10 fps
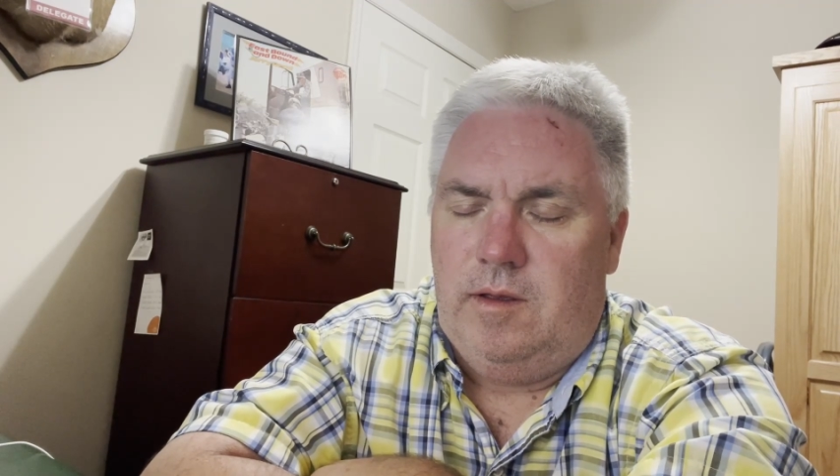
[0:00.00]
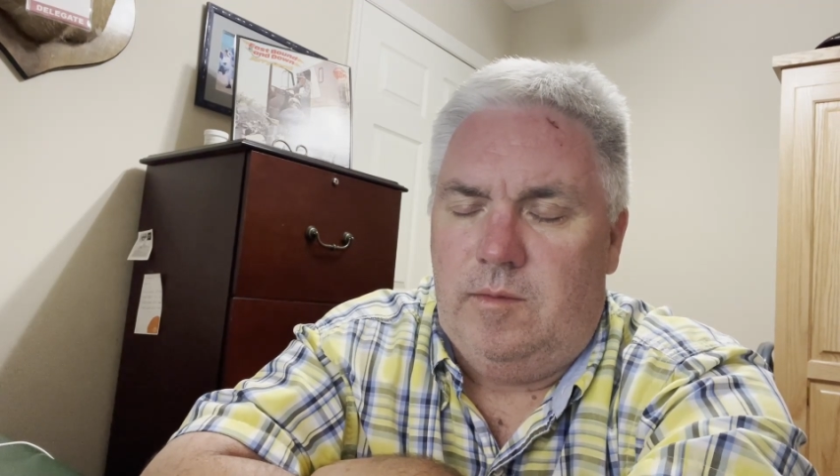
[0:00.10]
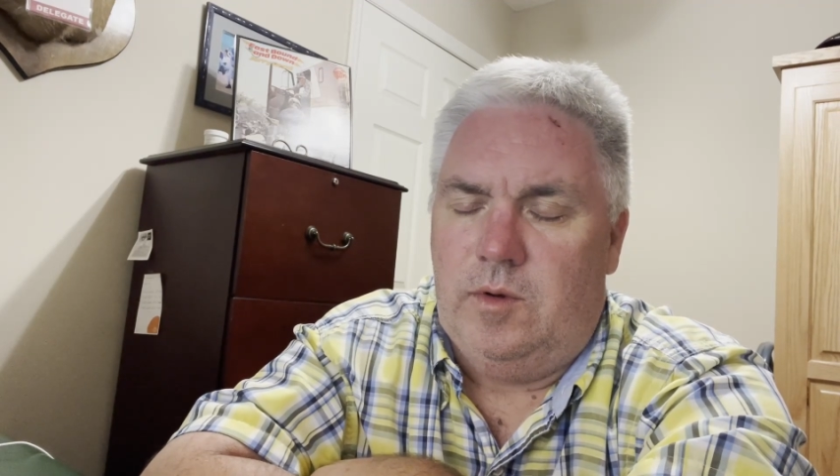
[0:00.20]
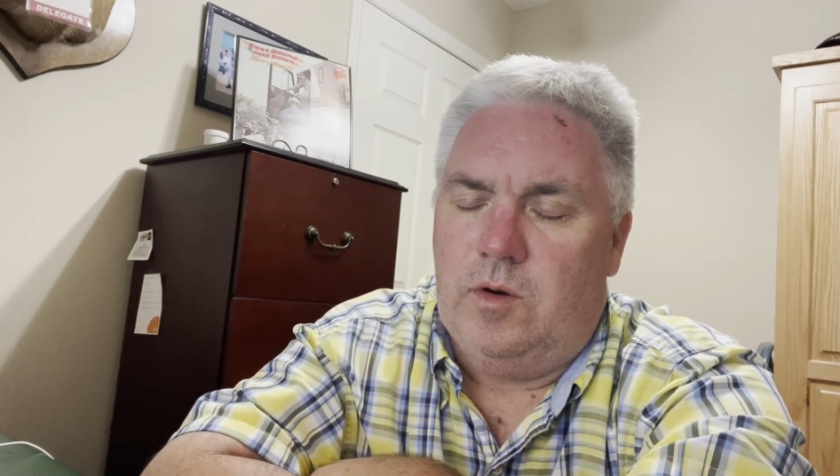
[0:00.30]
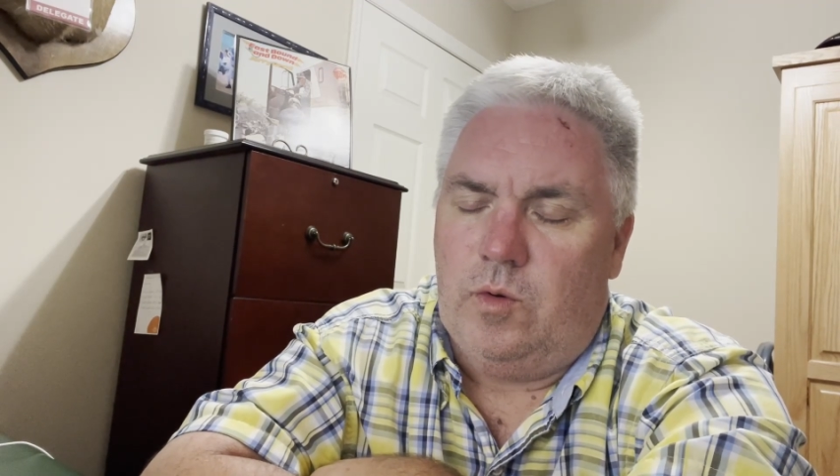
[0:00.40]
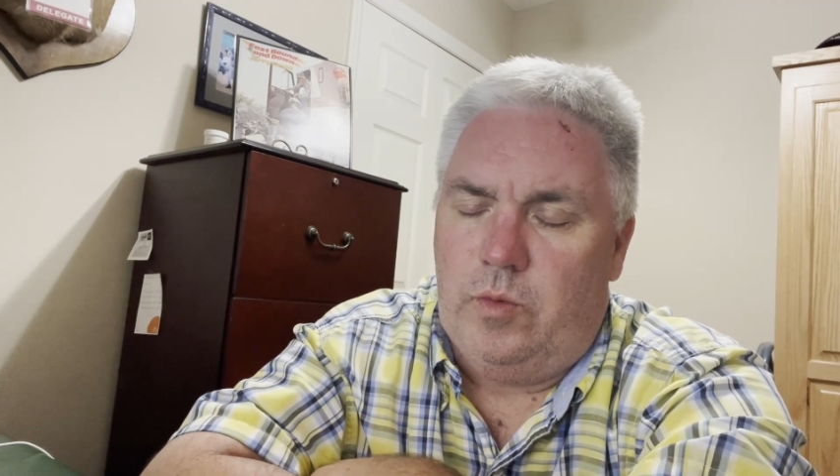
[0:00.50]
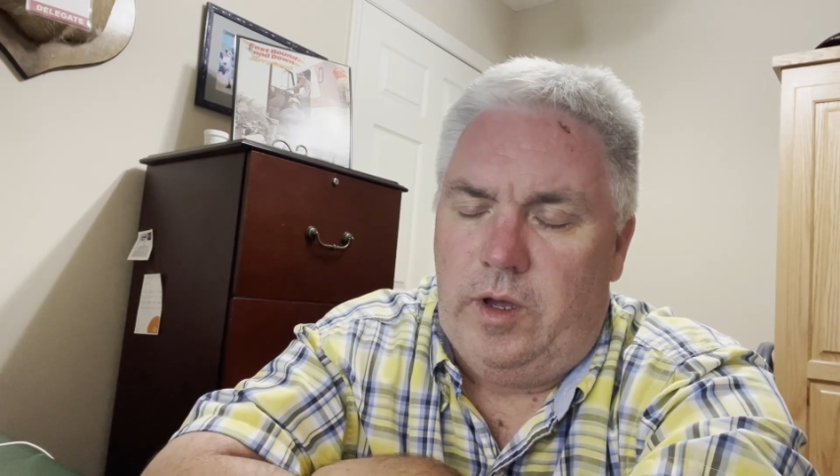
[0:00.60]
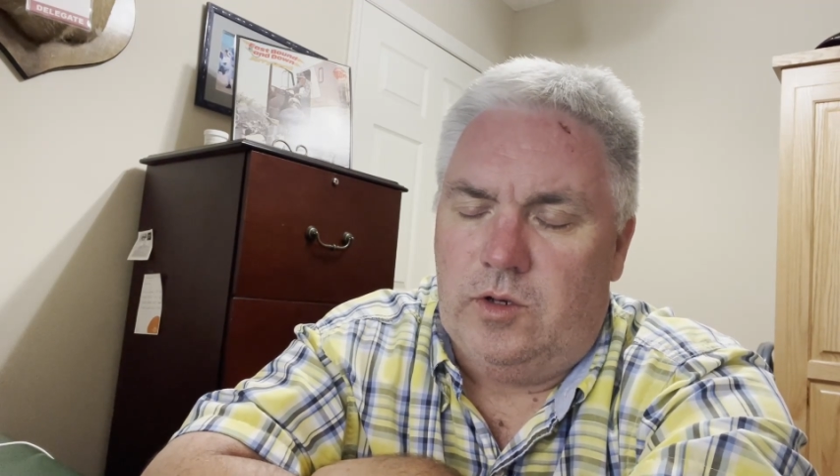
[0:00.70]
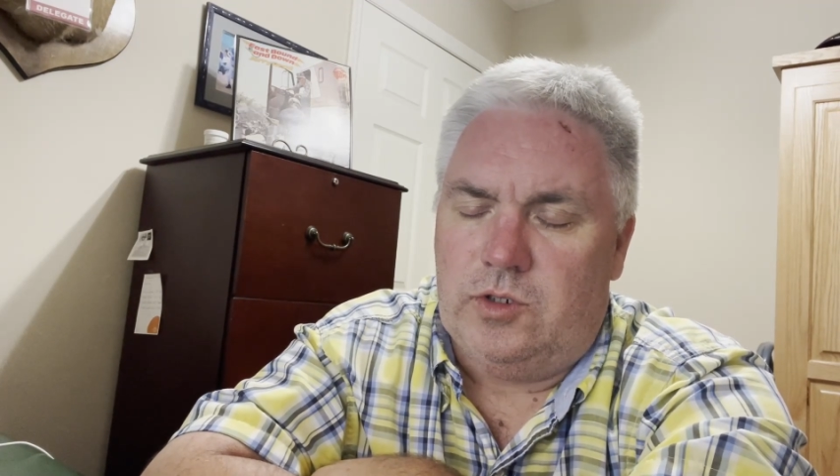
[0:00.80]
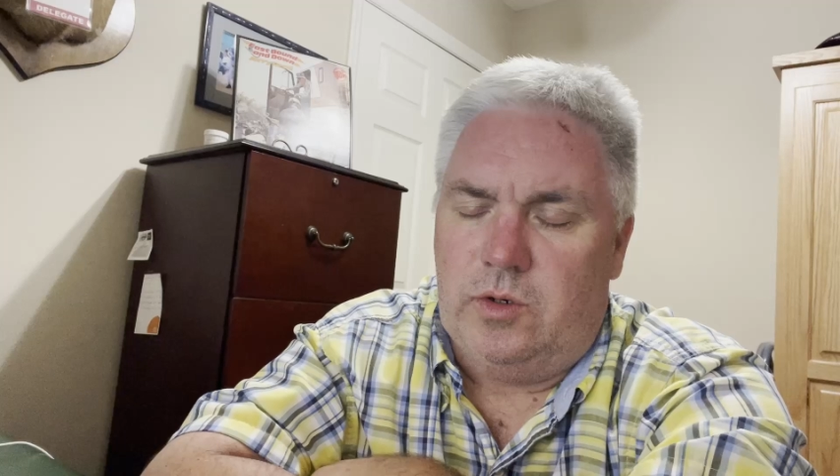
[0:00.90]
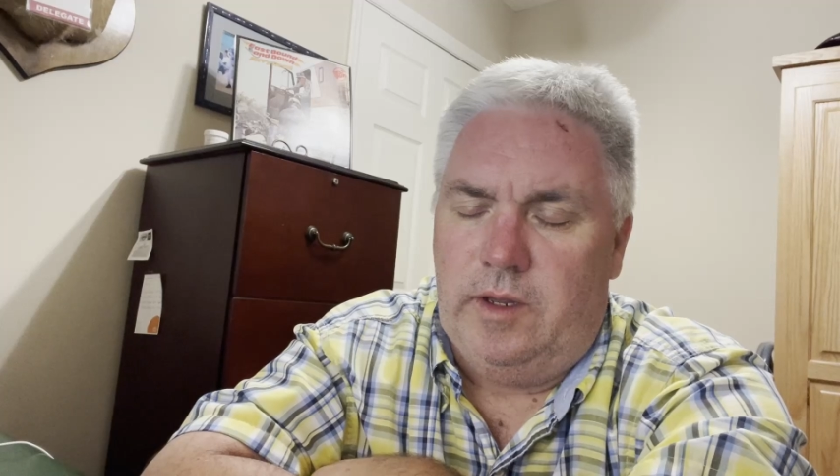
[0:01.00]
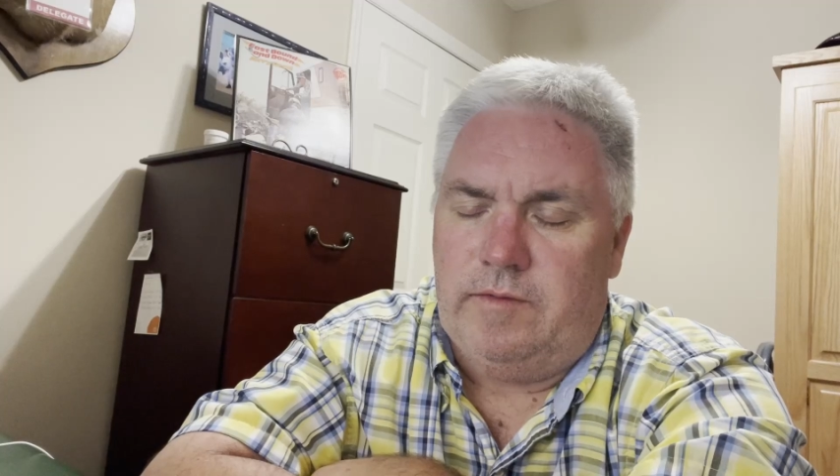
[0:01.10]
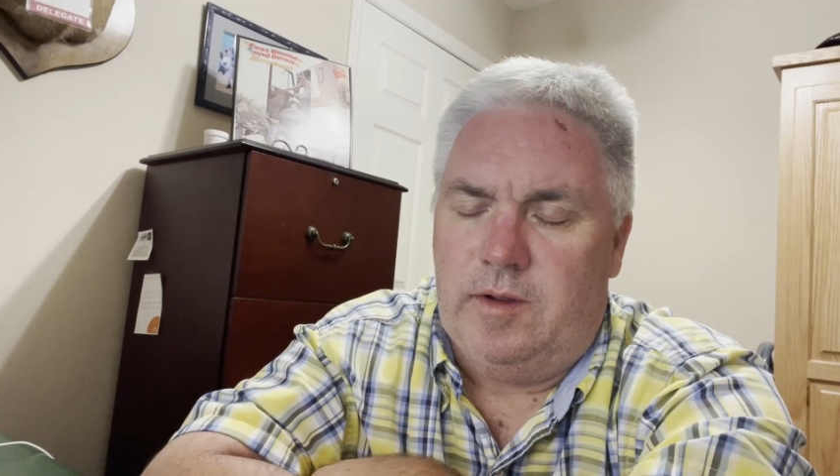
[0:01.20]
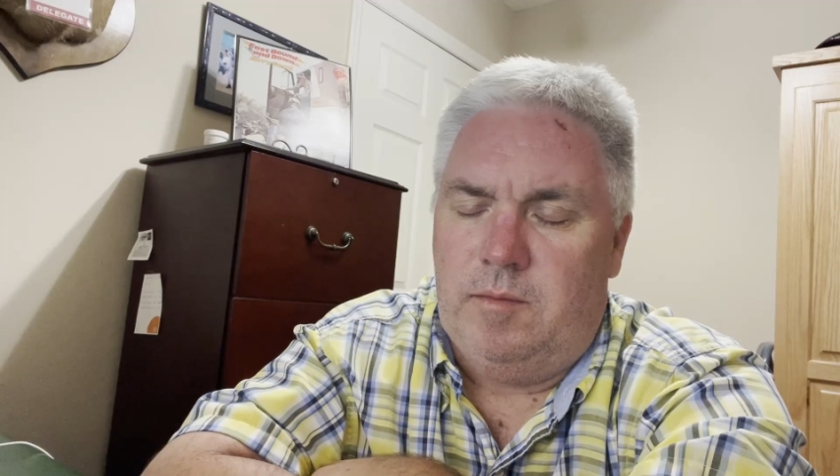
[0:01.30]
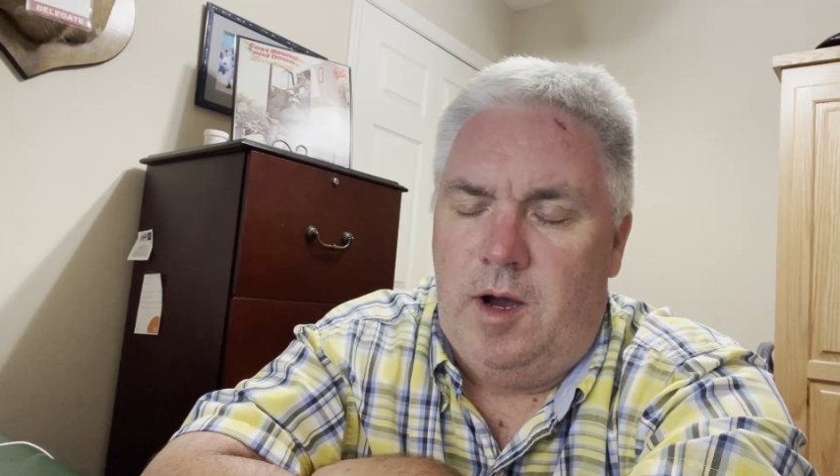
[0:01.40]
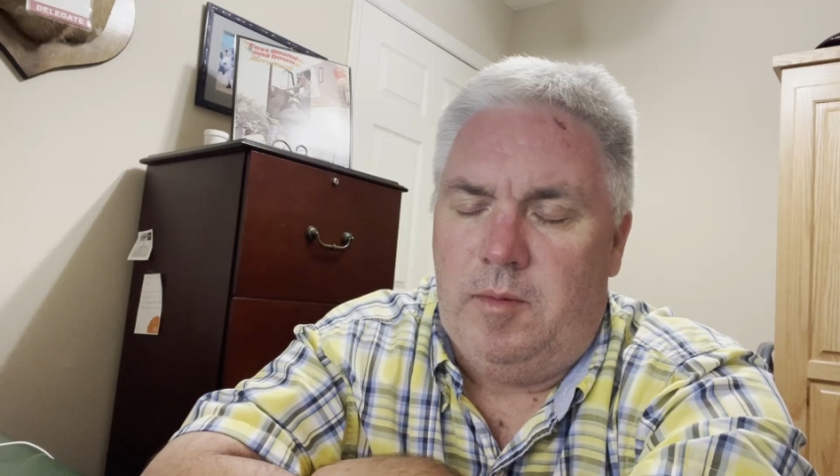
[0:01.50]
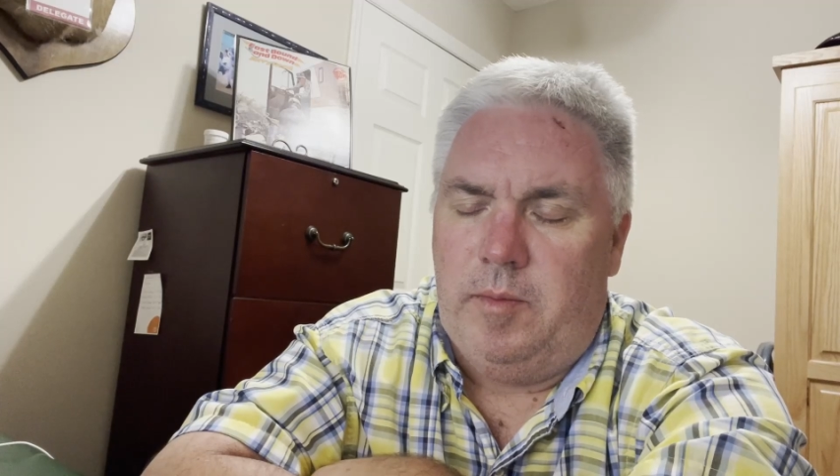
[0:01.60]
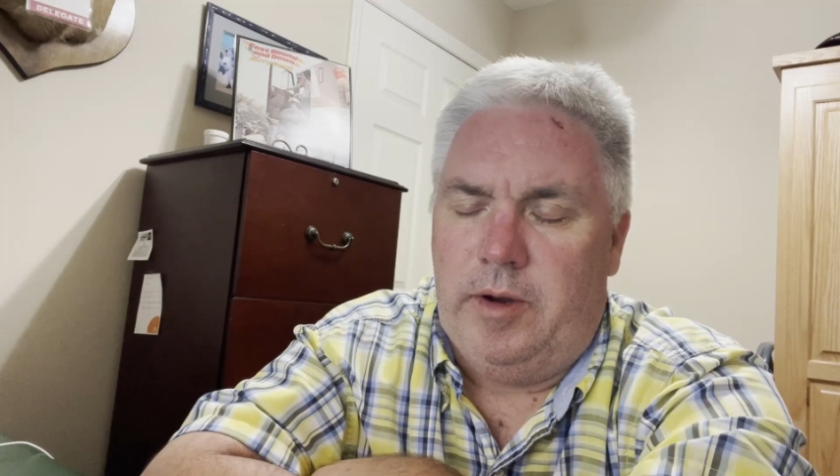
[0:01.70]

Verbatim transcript: Well, Lord, we also lift up Mama